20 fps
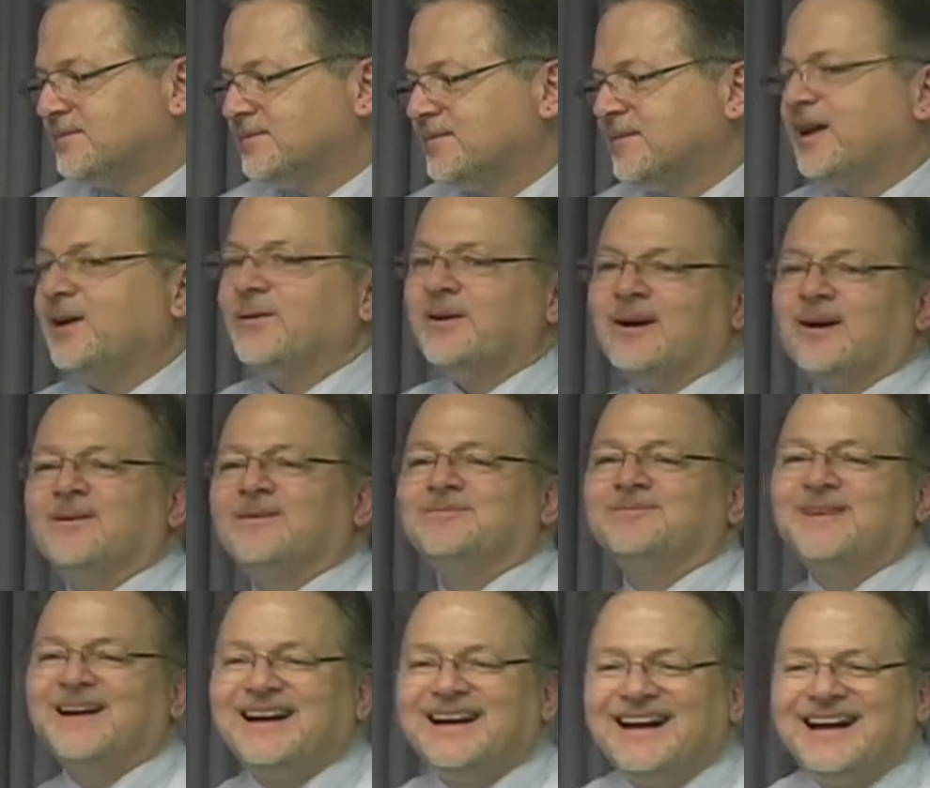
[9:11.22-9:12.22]
There we go.
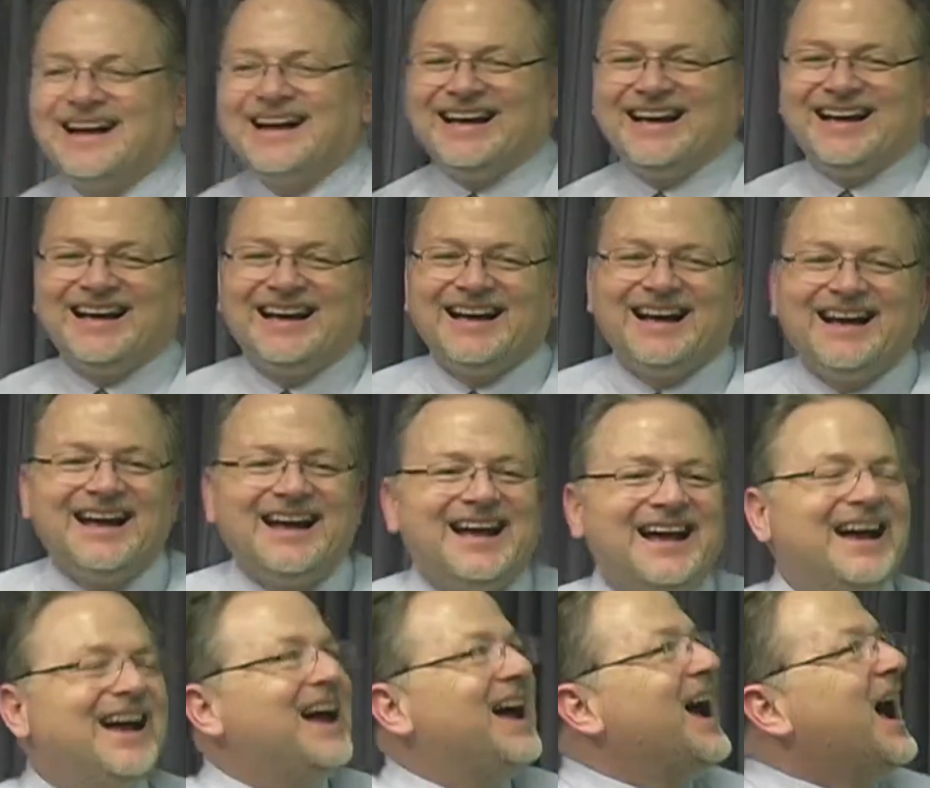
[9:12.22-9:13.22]

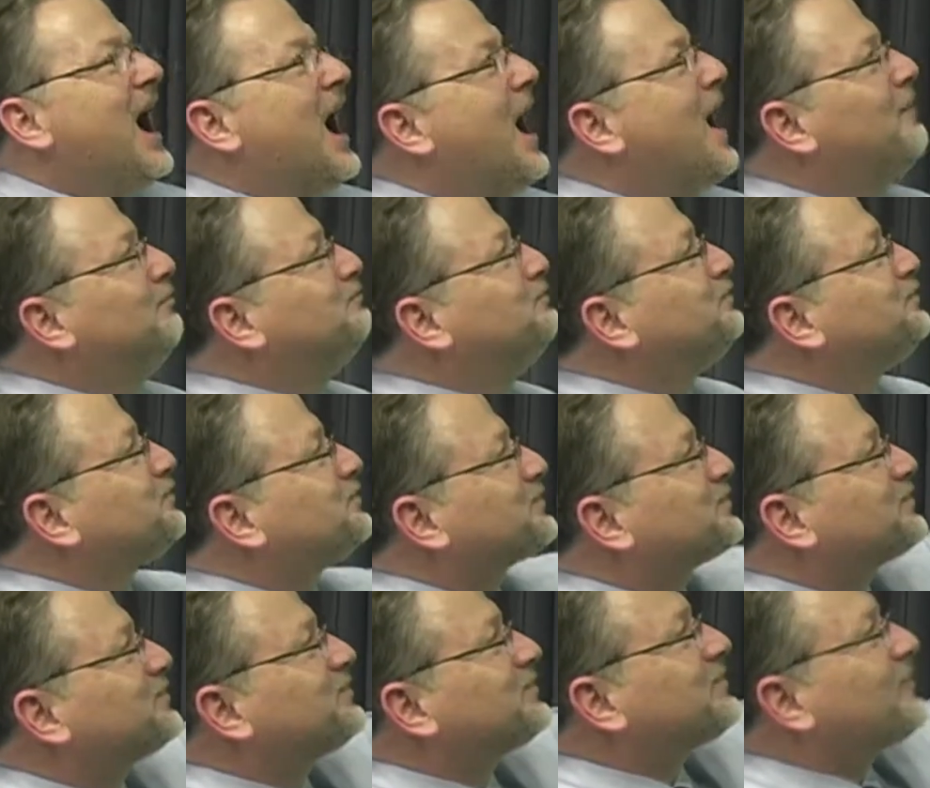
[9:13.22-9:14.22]

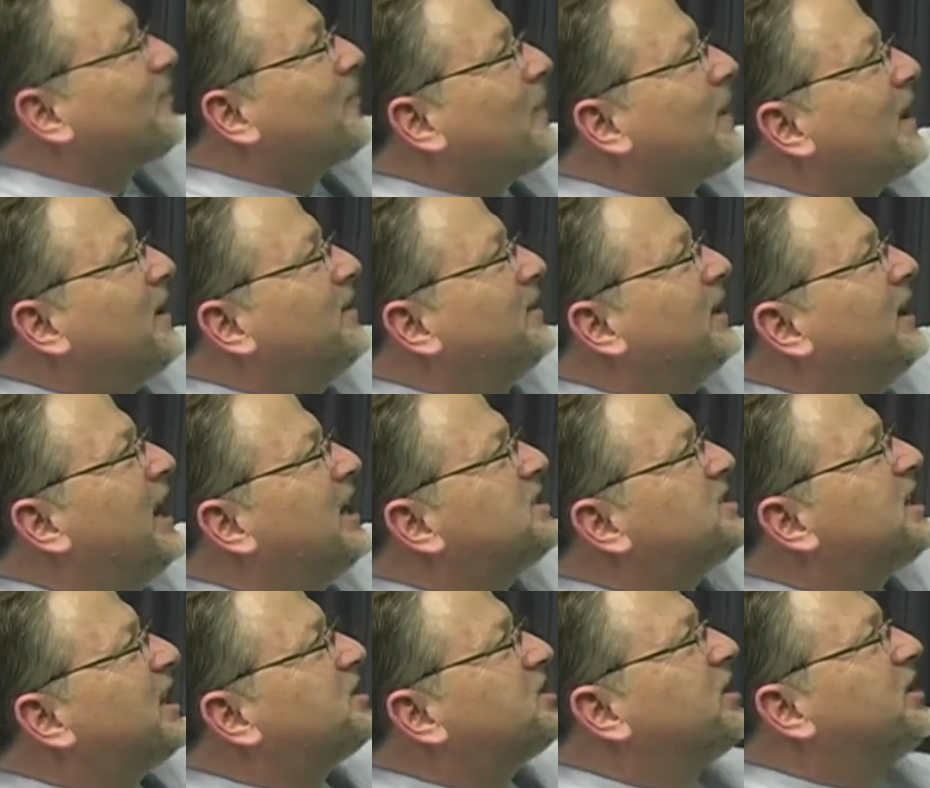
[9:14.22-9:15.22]
The next
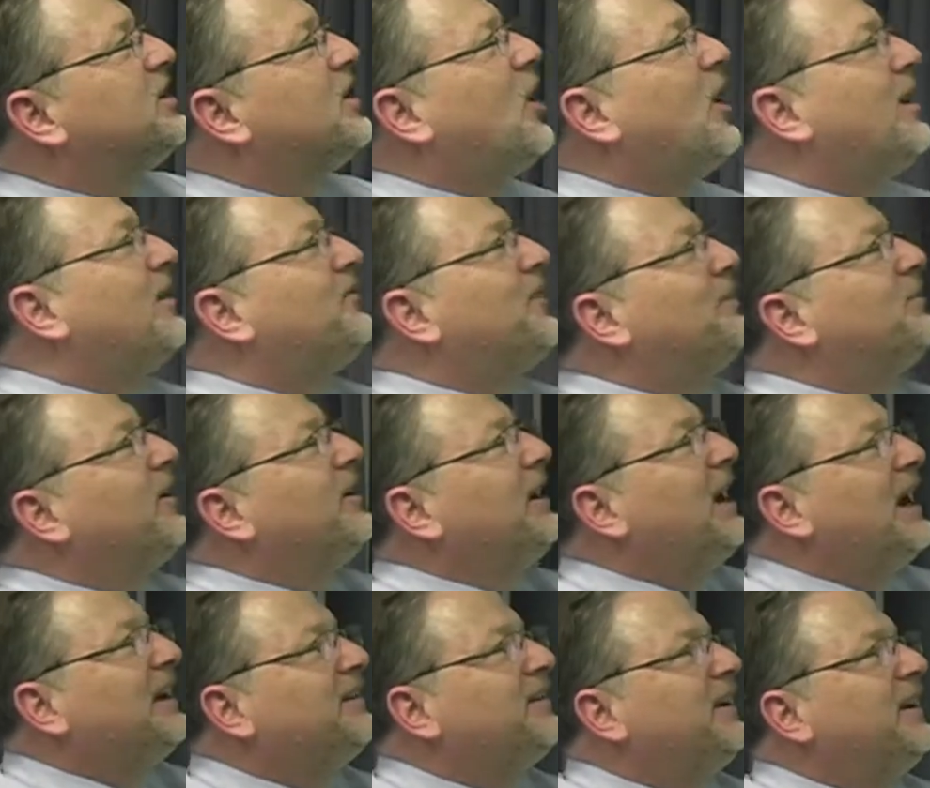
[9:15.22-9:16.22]
session, February
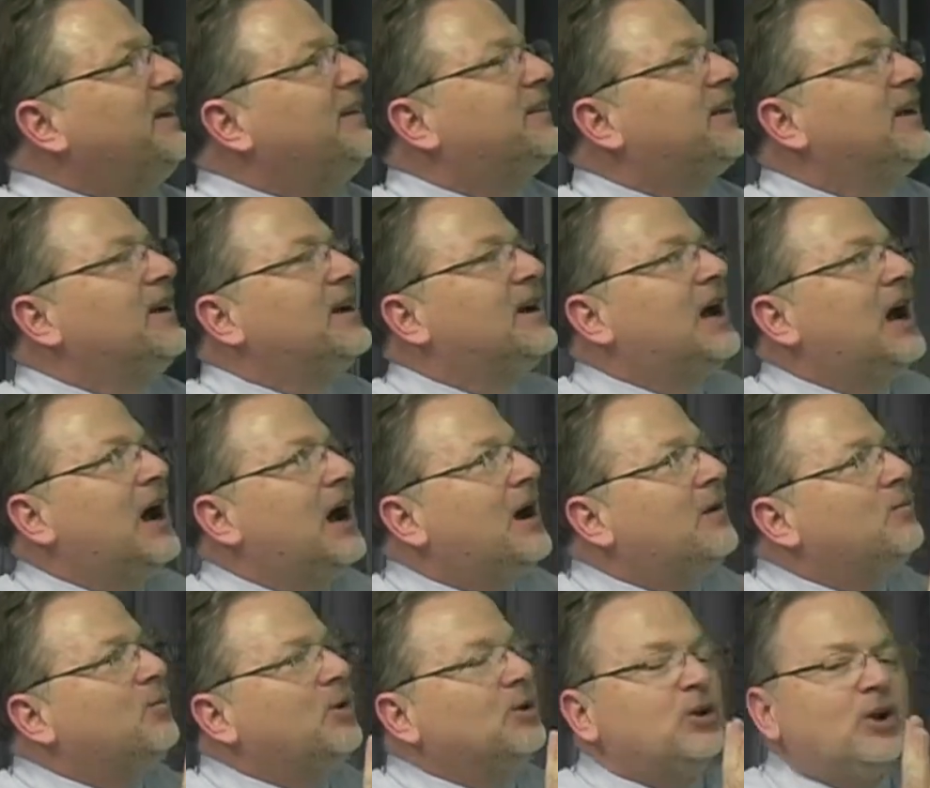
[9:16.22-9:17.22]
19th,
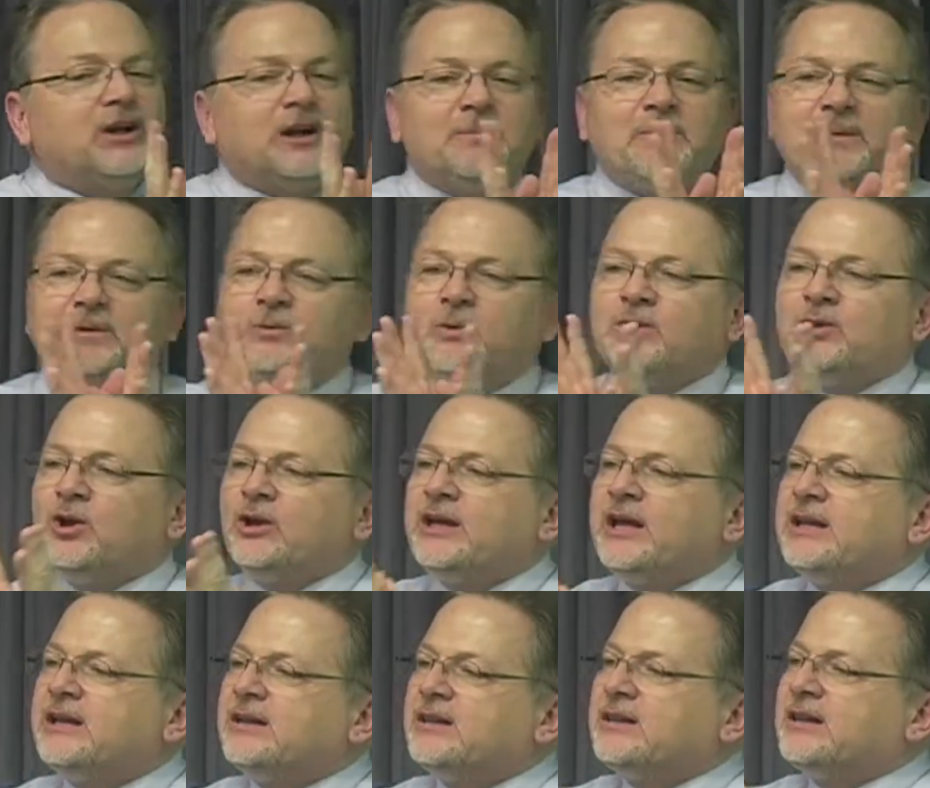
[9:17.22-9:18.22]
we'll look
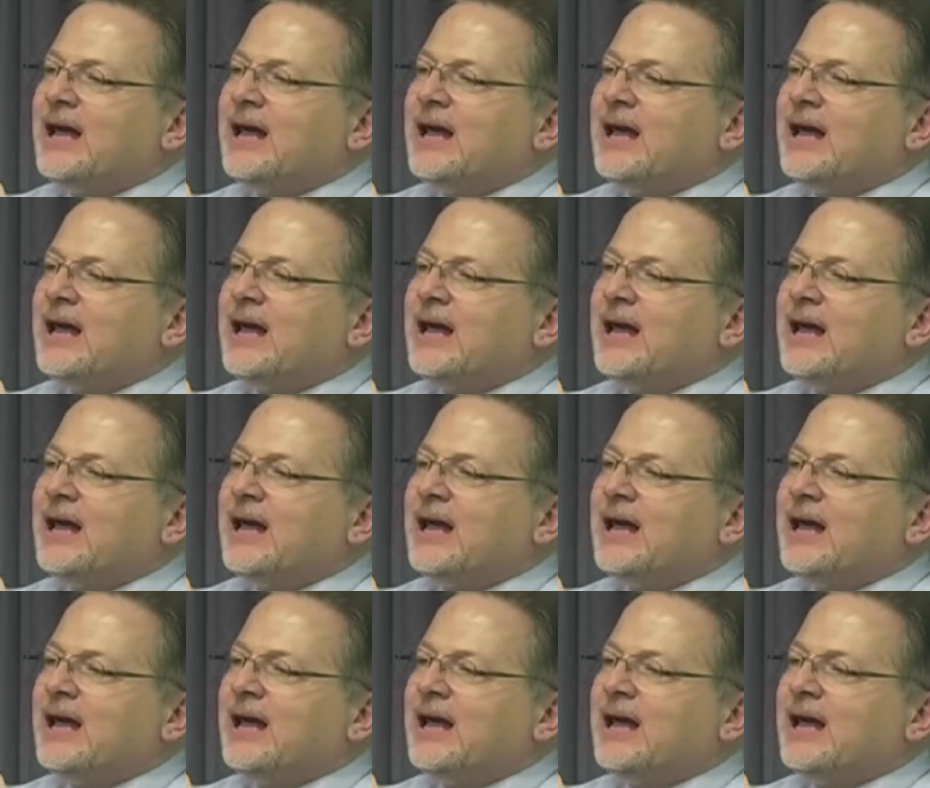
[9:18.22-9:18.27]
at